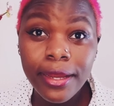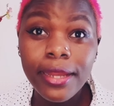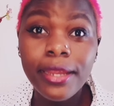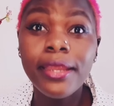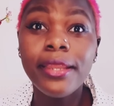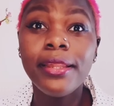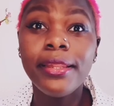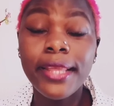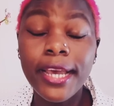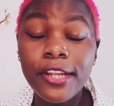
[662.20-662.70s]

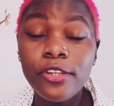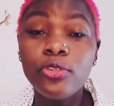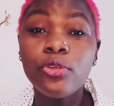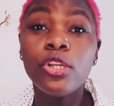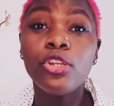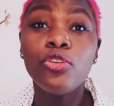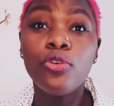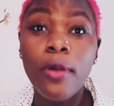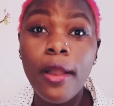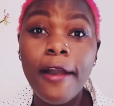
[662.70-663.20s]
And that
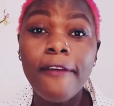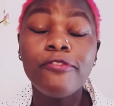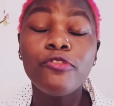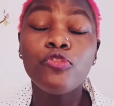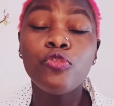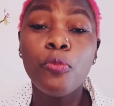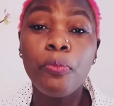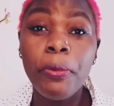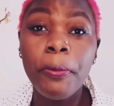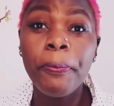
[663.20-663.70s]
one, you have
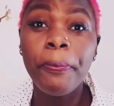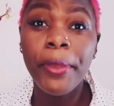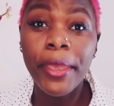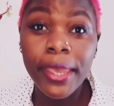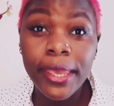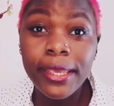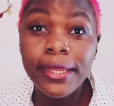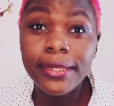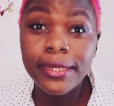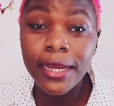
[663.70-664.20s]
to be
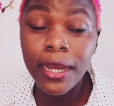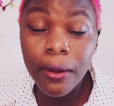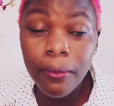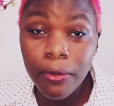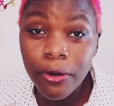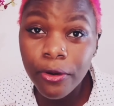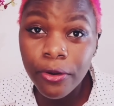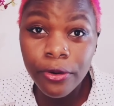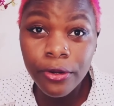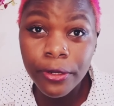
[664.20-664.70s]
paid. Come
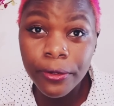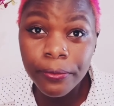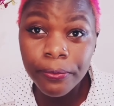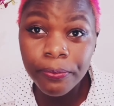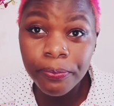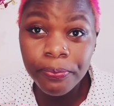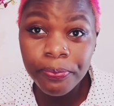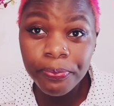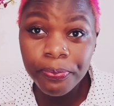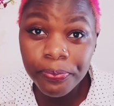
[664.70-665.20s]
on.
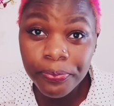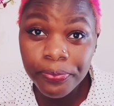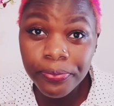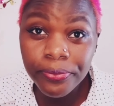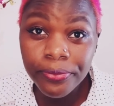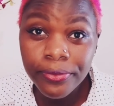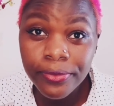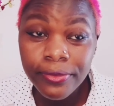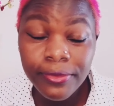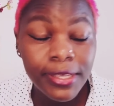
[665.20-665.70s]
Hmm?
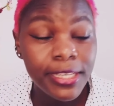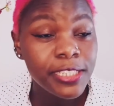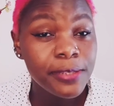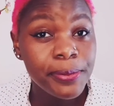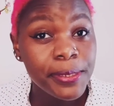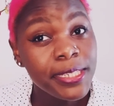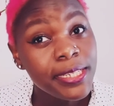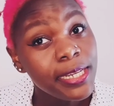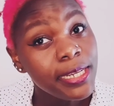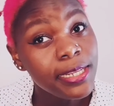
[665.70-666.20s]

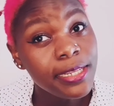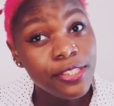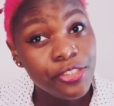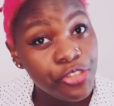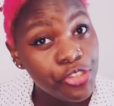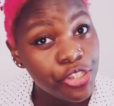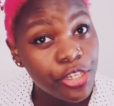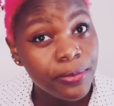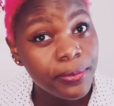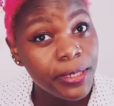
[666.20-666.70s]
Especially
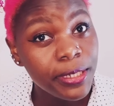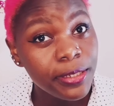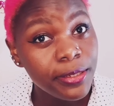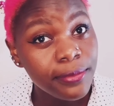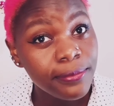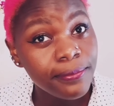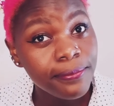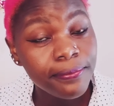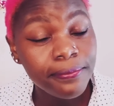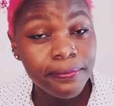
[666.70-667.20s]
in
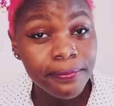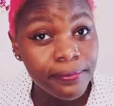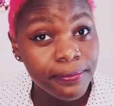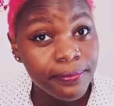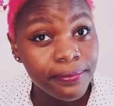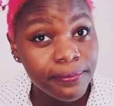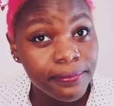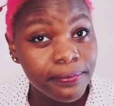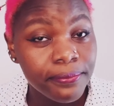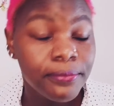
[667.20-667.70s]
Germany. Hmm?
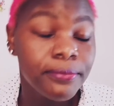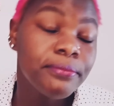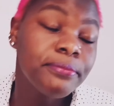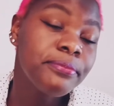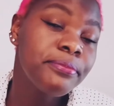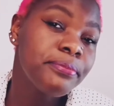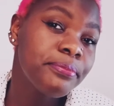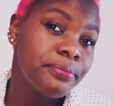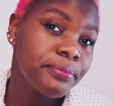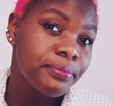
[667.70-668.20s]

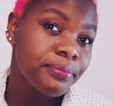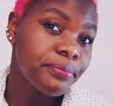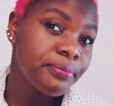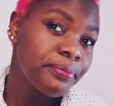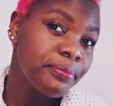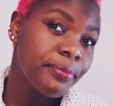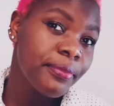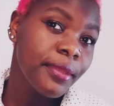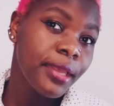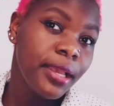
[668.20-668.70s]

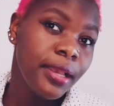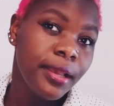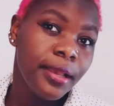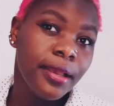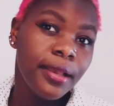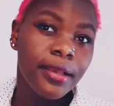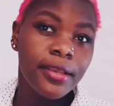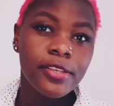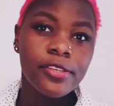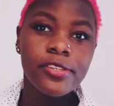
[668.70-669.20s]

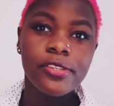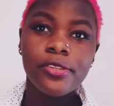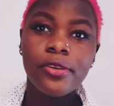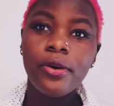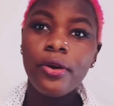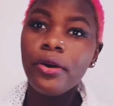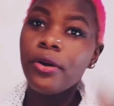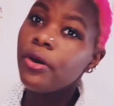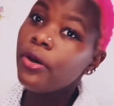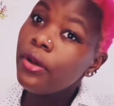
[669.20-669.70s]

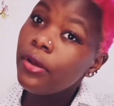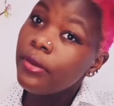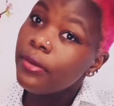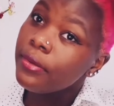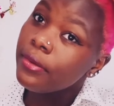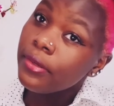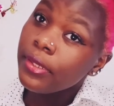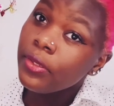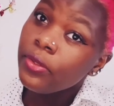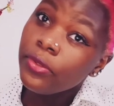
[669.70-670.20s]

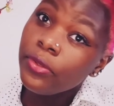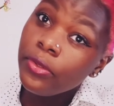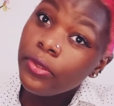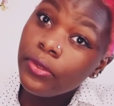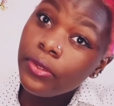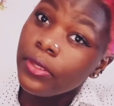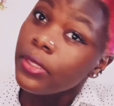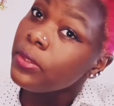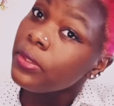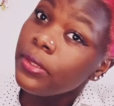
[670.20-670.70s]
So,
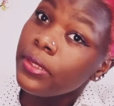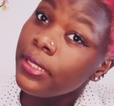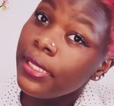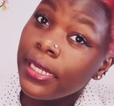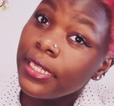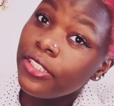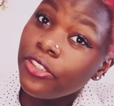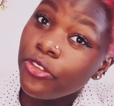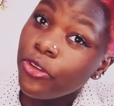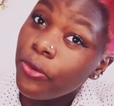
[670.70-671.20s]

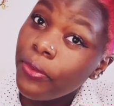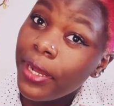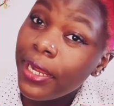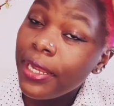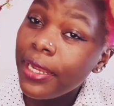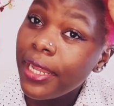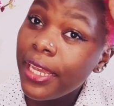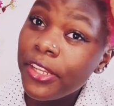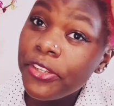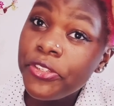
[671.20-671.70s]
let no
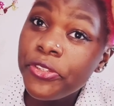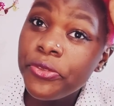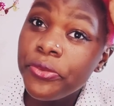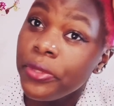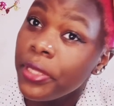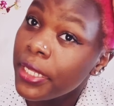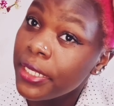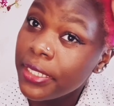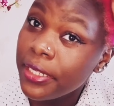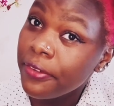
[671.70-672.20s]
one lie to
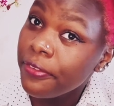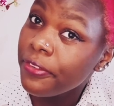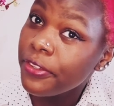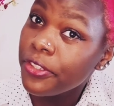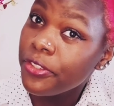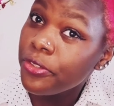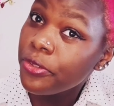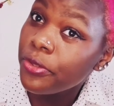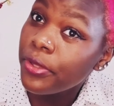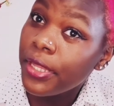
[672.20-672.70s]
you that
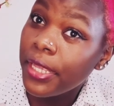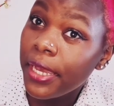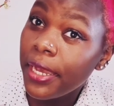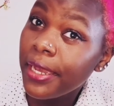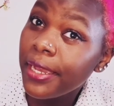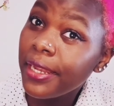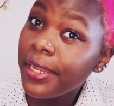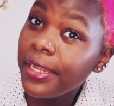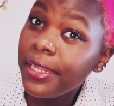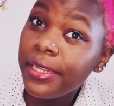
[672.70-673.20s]
FSU, they are
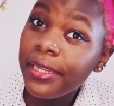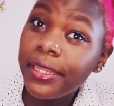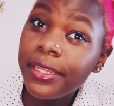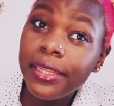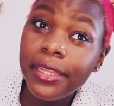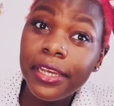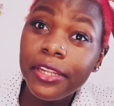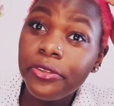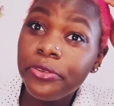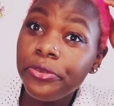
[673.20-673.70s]

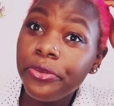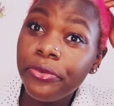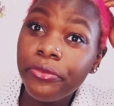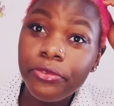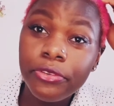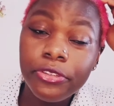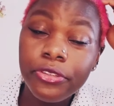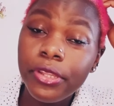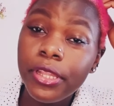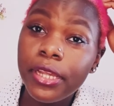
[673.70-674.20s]
cleaning, they are doing
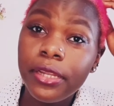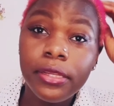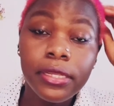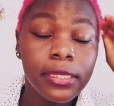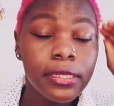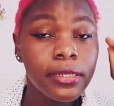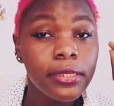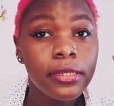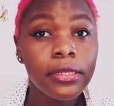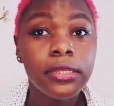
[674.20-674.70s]
what they are.
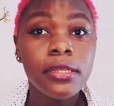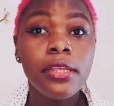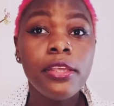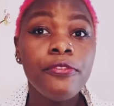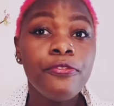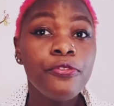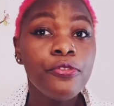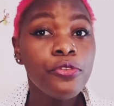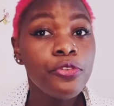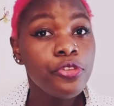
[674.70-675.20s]
No, no, no.
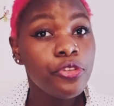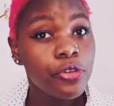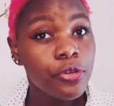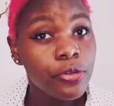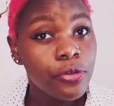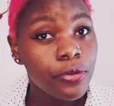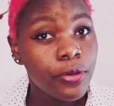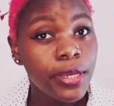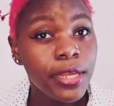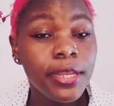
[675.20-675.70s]
If you
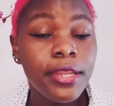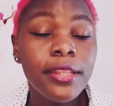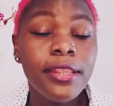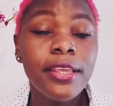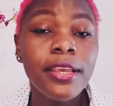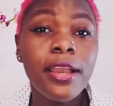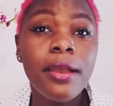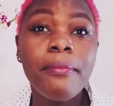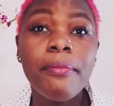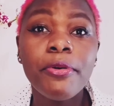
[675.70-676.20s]
don't know
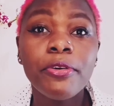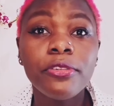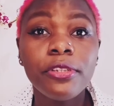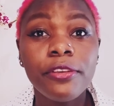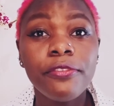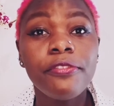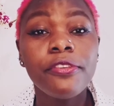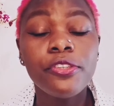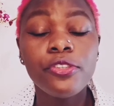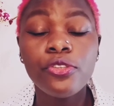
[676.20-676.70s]
anything about
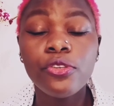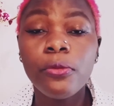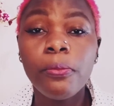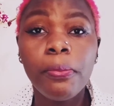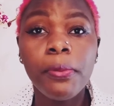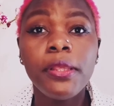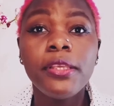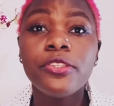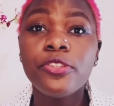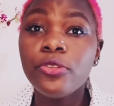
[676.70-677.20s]
FSU,
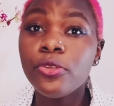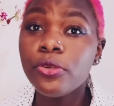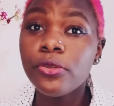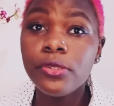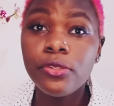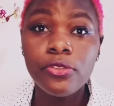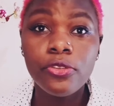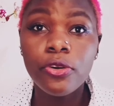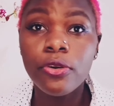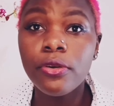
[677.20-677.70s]
please
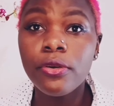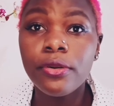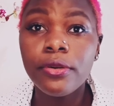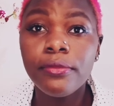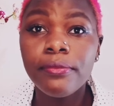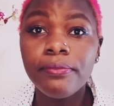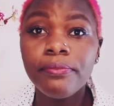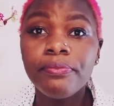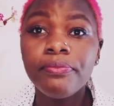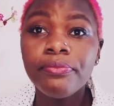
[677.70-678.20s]
don't
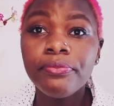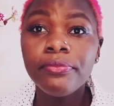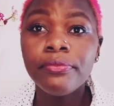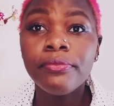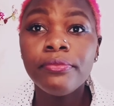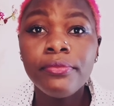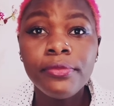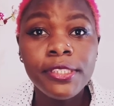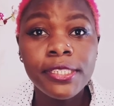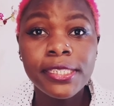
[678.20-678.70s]
talk.
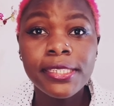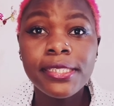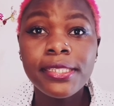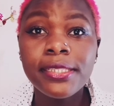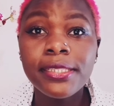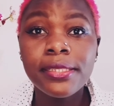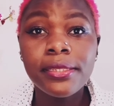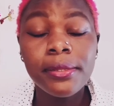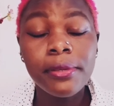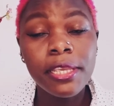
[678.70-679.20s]

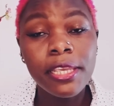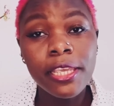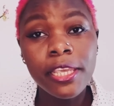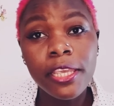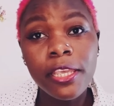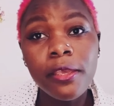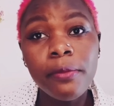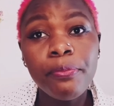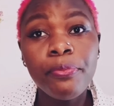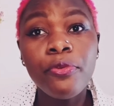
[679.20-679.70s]
Just
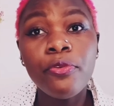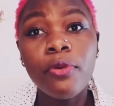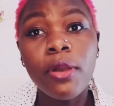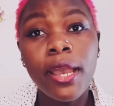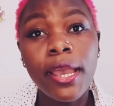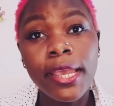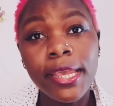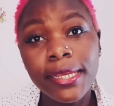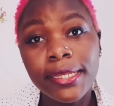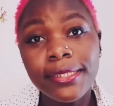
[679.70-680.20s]
keep
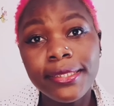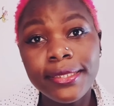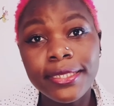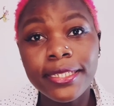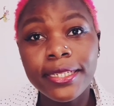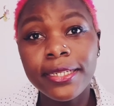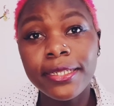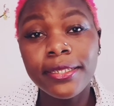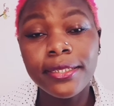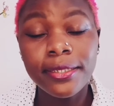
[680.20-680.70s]
your
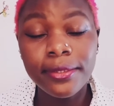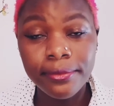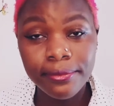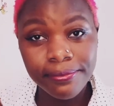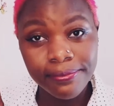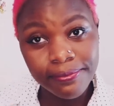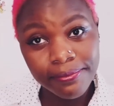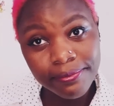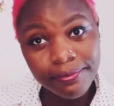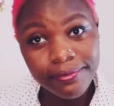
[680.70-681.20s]
hatred.
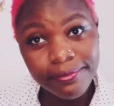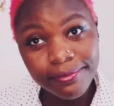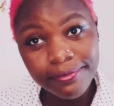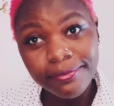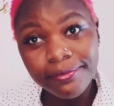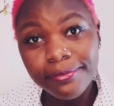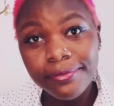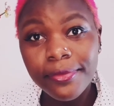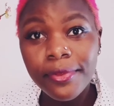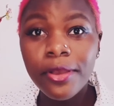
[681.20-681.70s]

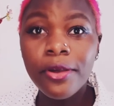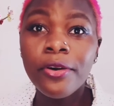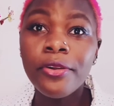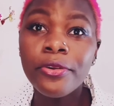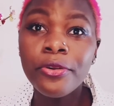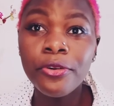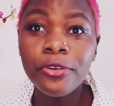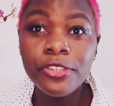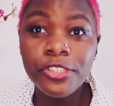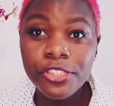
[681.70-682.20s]

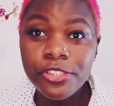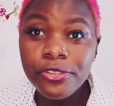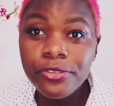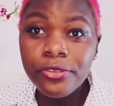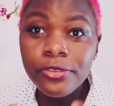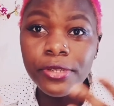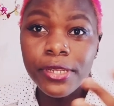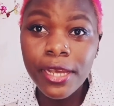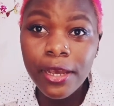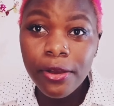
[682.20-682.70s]
Or
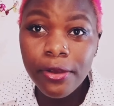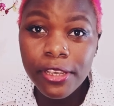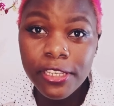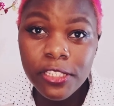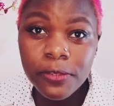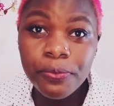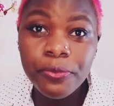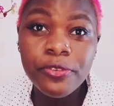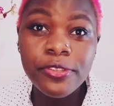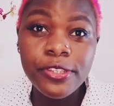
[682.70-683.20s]
continue now
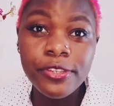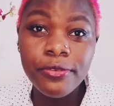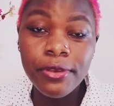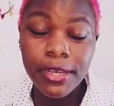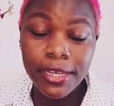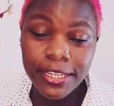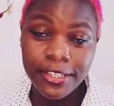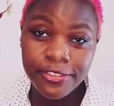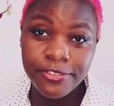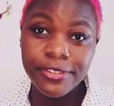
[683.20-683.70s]
exposing your
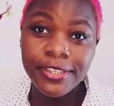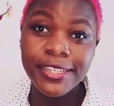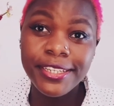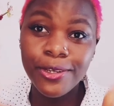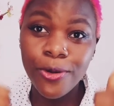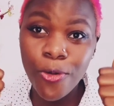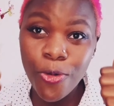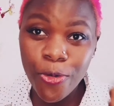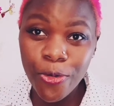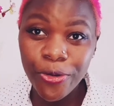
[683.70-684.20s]

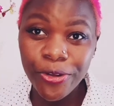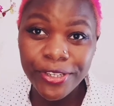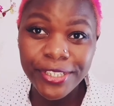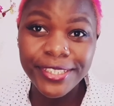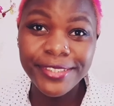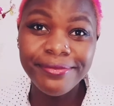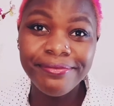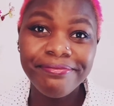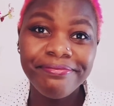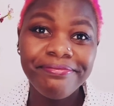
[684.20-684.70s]
hatred. Good.